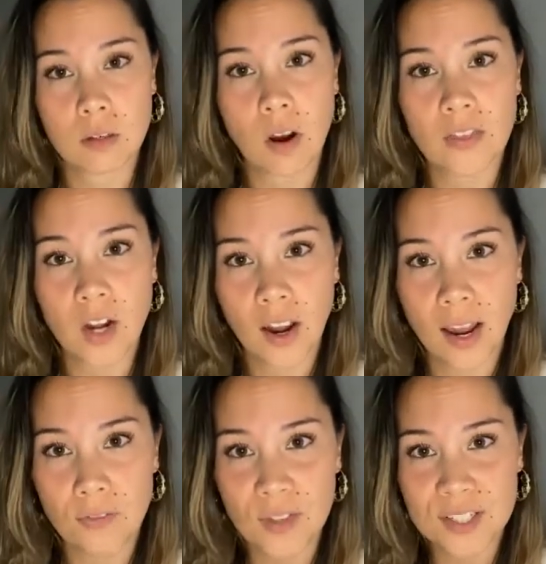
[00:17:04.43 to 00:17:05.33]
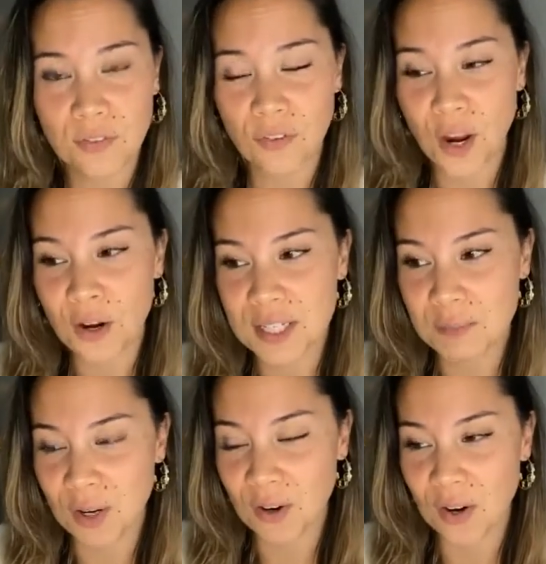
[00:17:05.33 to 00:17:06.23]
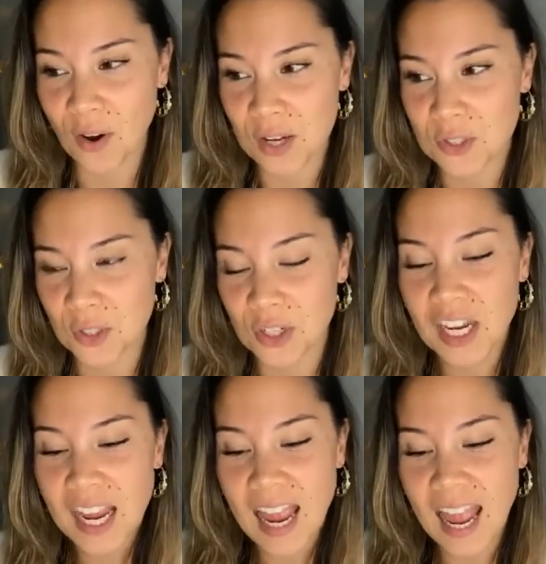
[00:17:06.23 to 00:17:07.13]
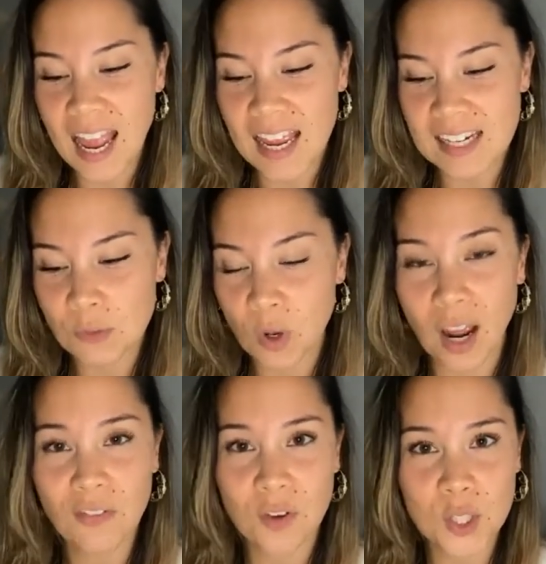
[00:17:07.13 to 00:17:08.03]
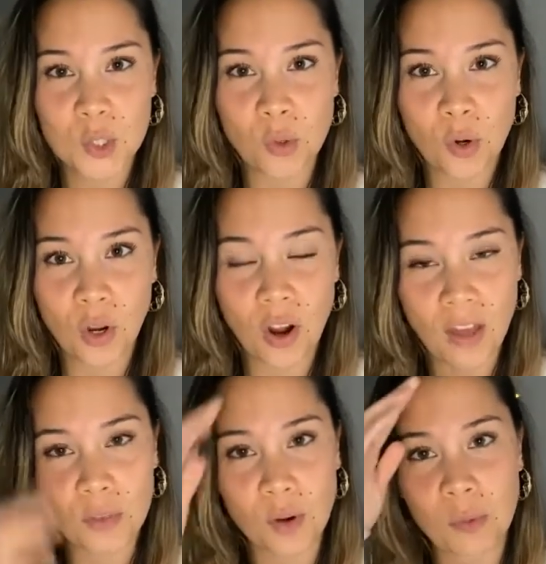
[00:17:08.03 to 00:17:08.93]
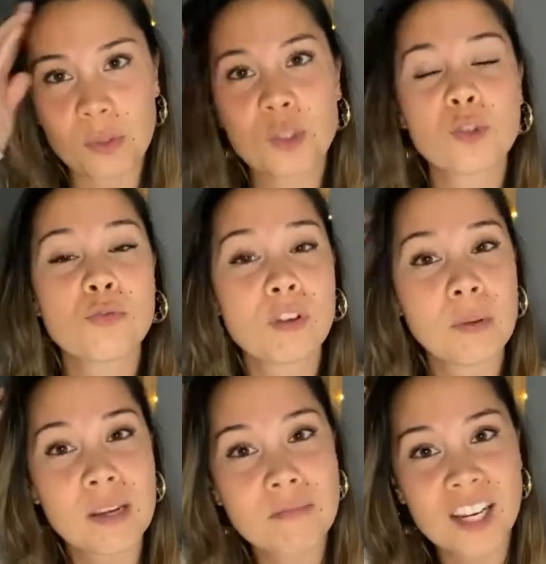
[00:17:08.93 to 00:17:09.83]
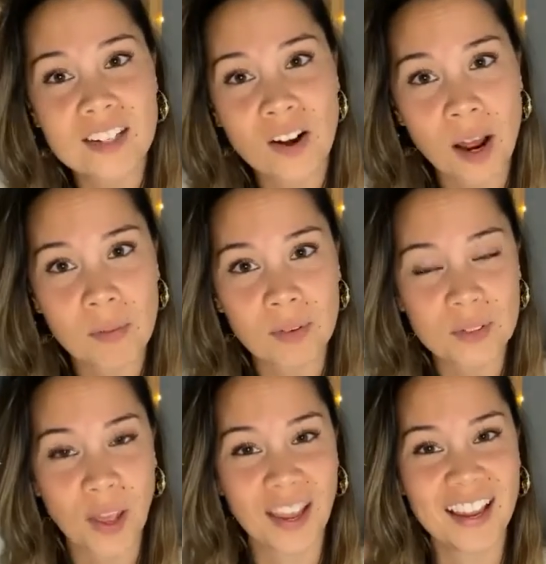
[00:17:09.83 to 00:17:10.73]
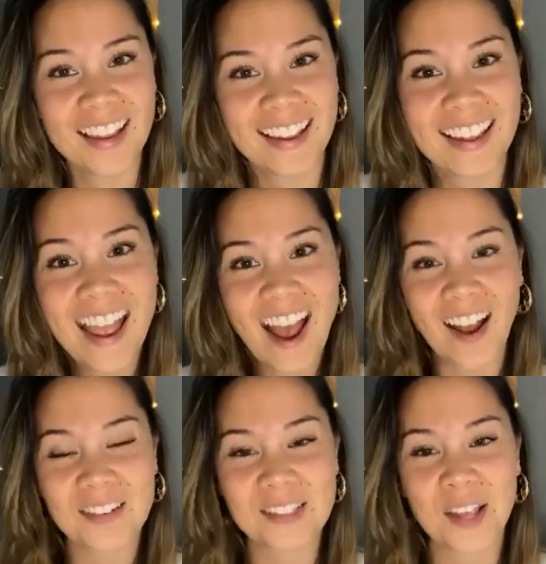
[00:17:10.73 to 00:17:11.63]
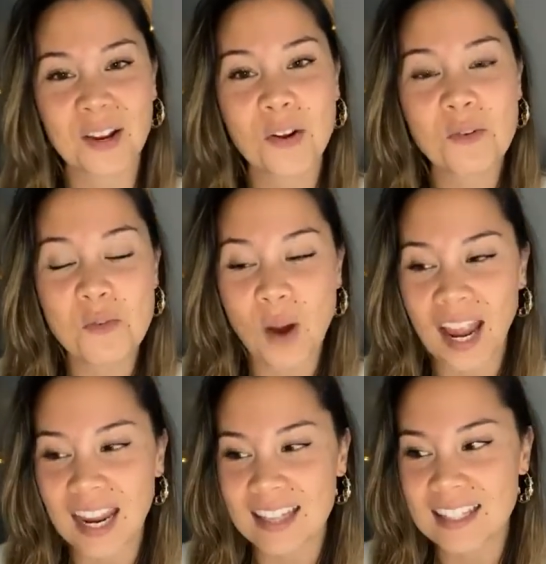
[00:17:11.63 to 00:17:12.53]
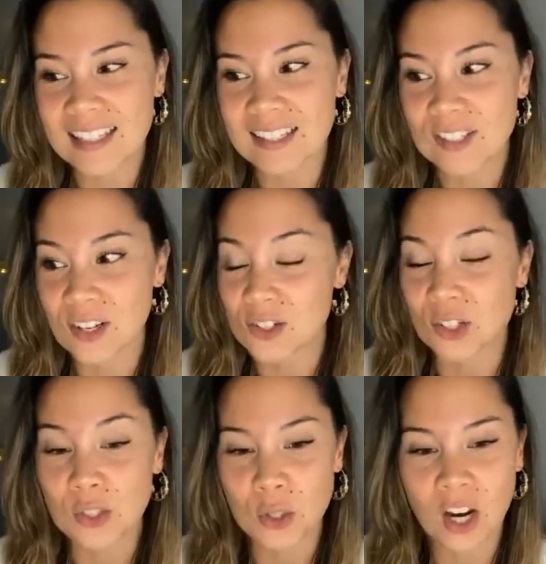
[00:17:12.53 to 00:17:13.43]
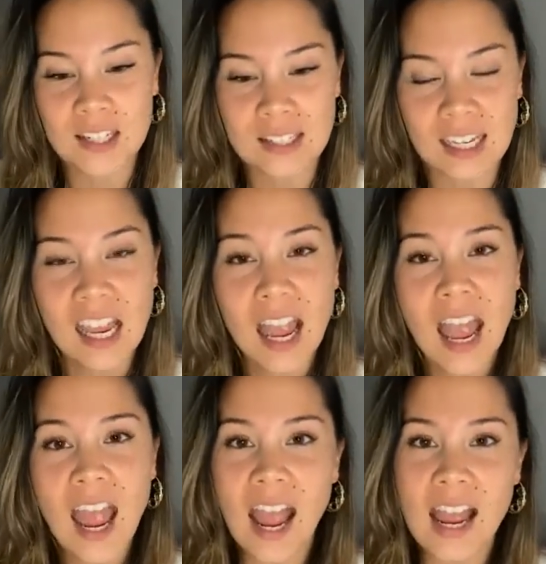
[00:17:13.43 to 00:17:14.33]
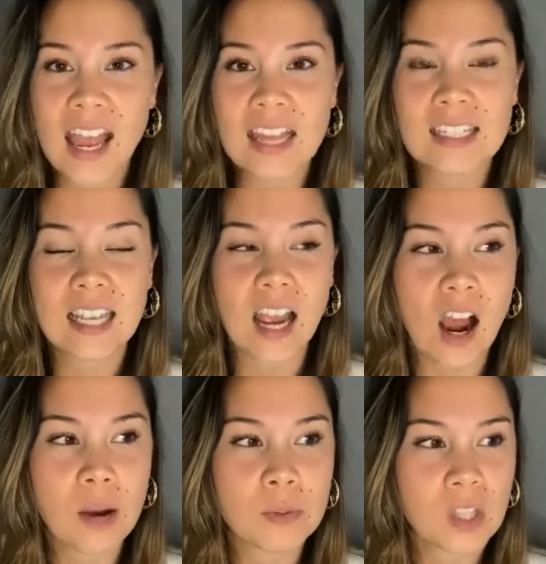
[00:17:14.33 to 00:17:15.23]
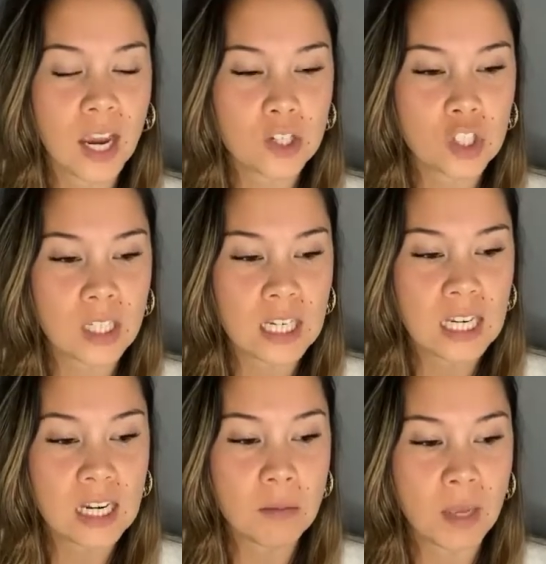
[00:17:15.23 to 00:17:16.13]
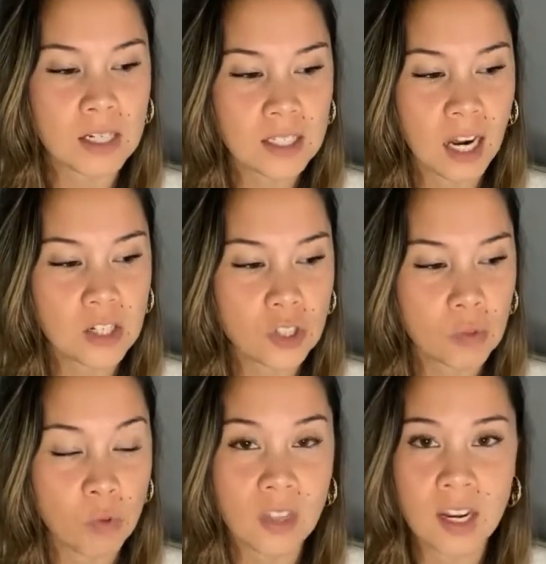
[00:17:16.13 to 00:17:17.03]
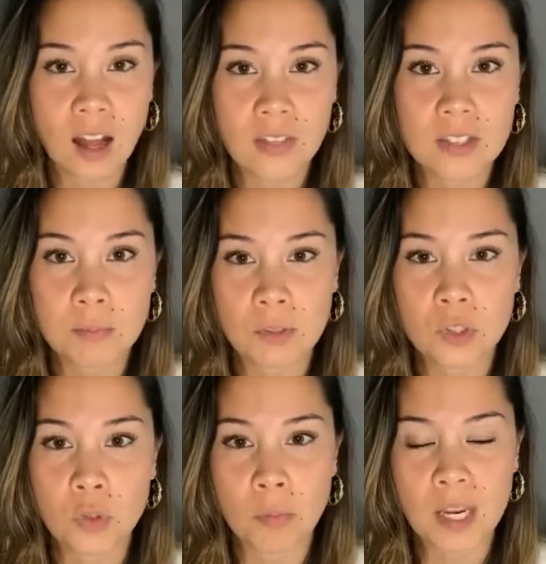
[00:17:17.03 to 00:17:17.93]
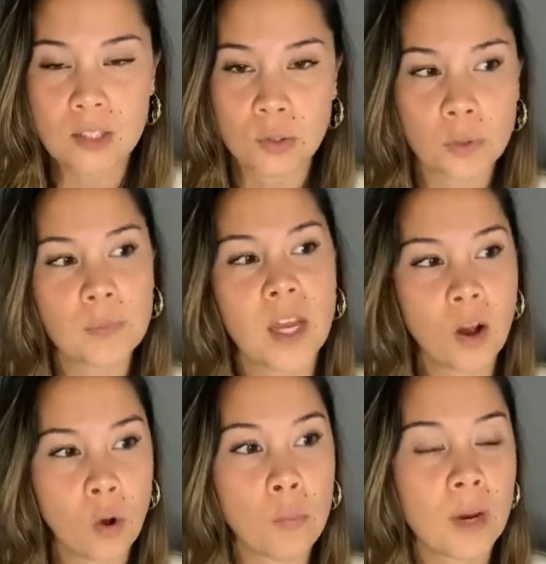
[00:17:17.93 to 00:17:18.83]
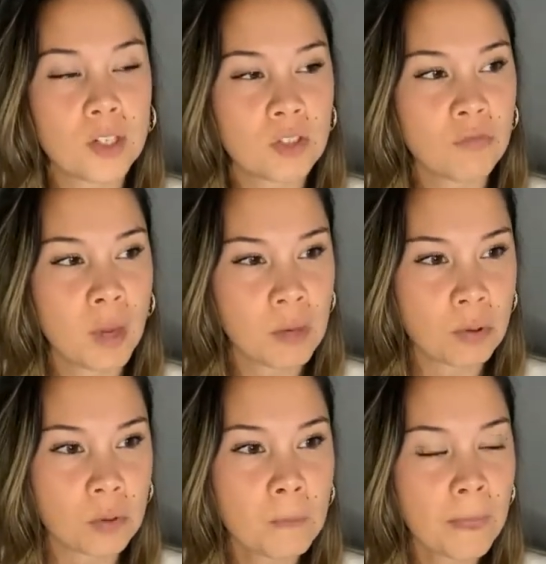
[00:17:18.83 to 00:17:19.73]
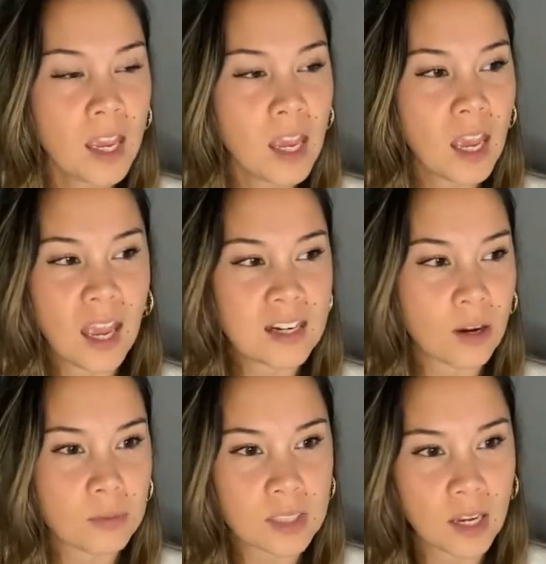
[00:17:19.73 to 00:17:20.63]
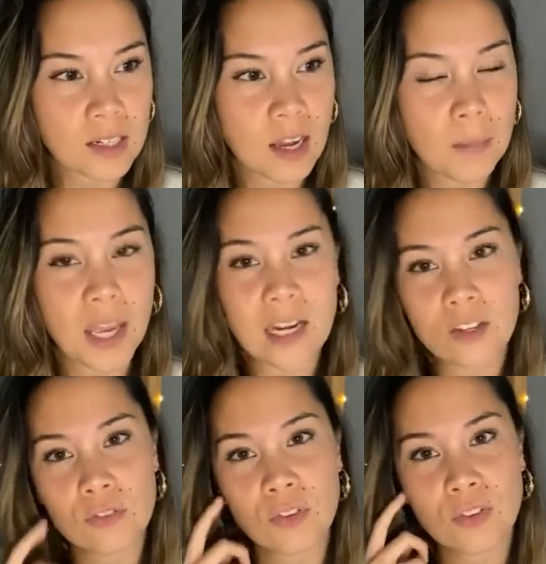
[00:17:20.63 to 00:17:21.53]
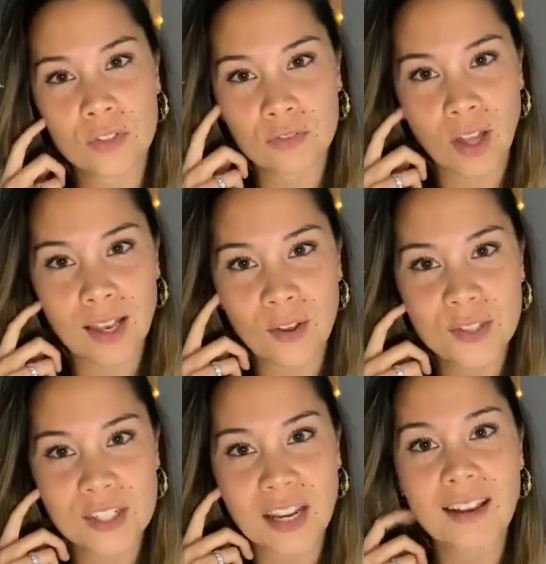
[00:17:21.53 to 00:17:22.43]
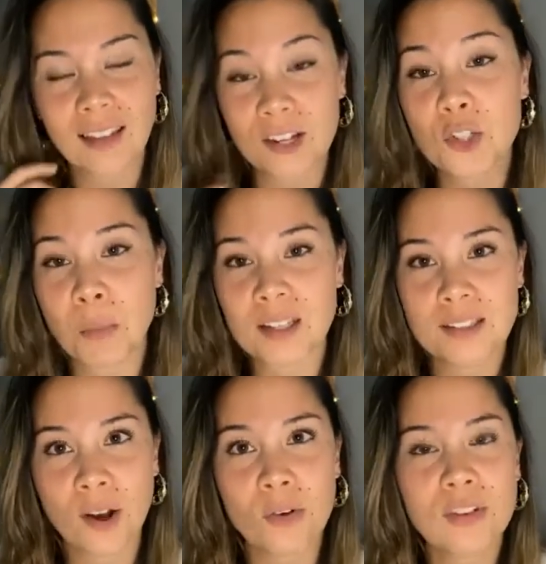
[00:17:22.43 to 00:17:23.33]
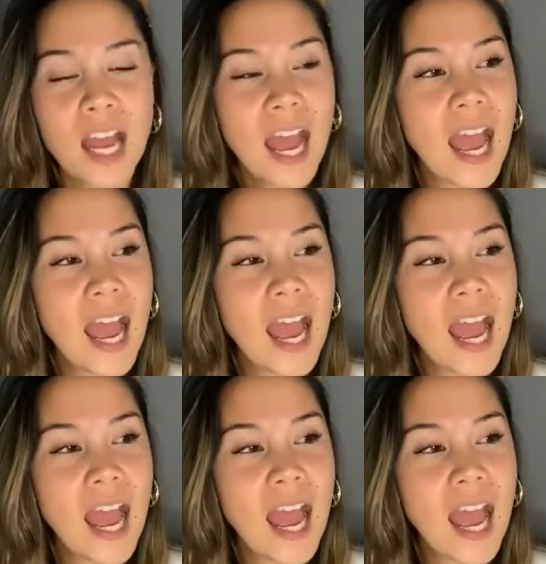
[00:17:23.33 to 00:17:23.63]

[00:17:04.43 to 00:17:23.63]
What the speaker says: guide that I have that's a fairy spirit guide too, and when I first saw her, I thought I was tripping big time. I was like, no way, this is just crazy. And I was actually in a meditation with another spiritual mentor and a whole bunch of people, and I was like, nah man, you've like lost it, like, to myself.